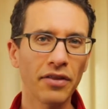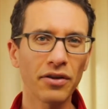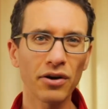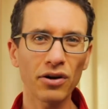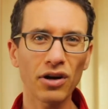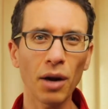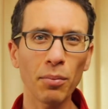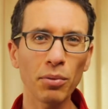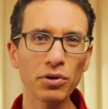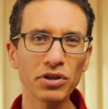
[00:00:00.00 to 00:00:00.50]
There are
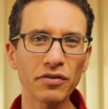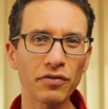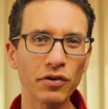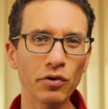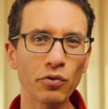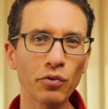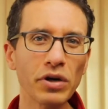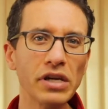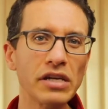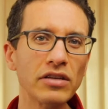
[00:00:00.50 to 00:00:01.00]
a couple
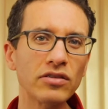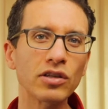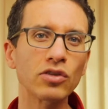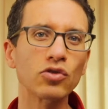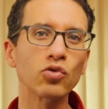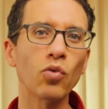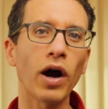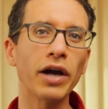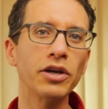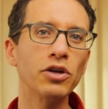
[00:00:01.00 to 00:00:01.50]
different
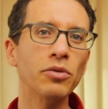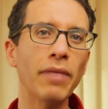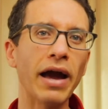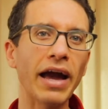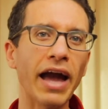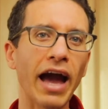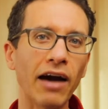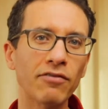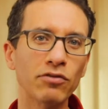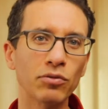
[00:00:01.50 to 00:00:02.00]
reasons why you may
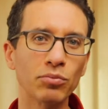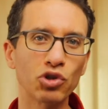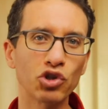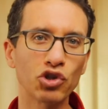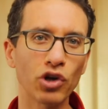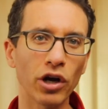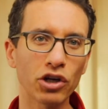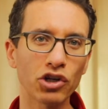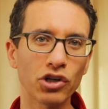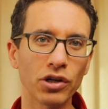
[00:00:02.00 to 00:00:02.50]
have
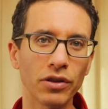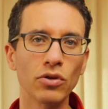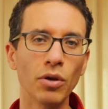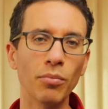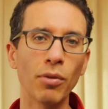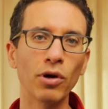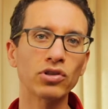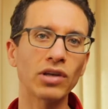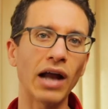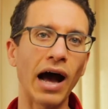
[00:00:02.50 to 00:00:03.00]
obstruction. The
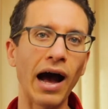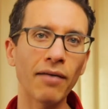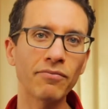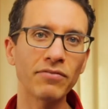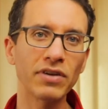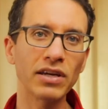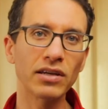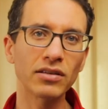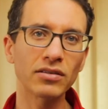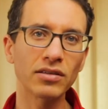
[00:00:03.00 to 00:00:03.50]
most
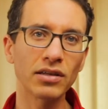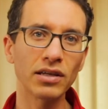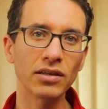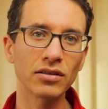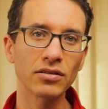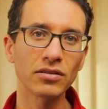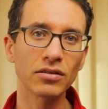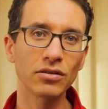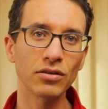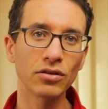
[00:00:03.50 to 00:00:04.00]
obvious
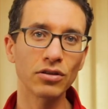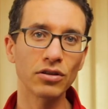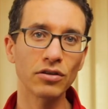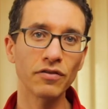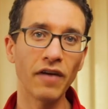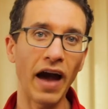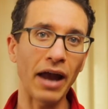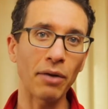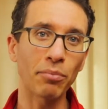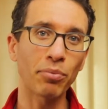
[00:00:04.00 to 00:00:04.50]
is
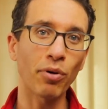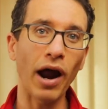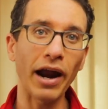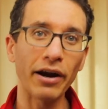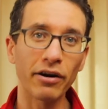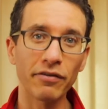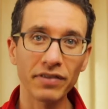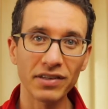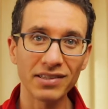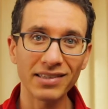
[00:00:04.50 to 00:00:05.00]
you've had a
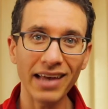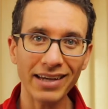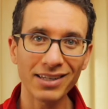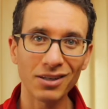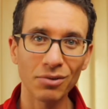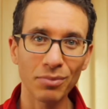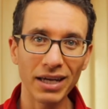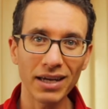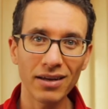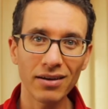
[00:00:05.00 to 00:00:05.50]
prior
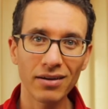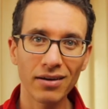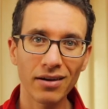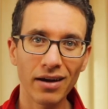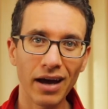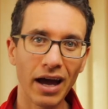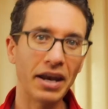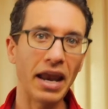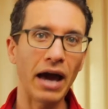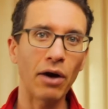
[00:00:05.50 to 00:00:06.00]
vasectomy
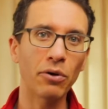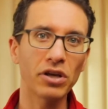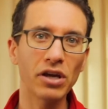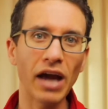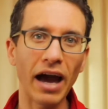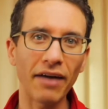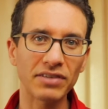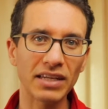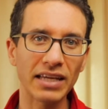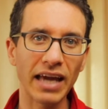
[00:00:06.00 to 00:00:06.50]
and now you
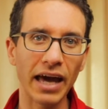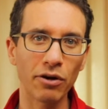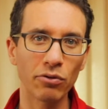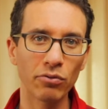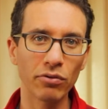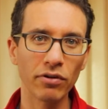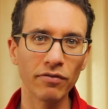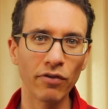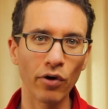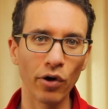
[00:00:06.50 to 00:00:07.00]
have to get it
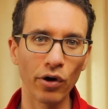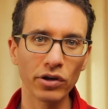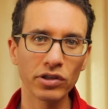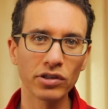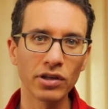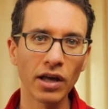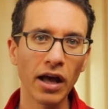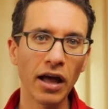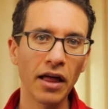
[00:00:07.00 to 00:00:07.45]
reversed.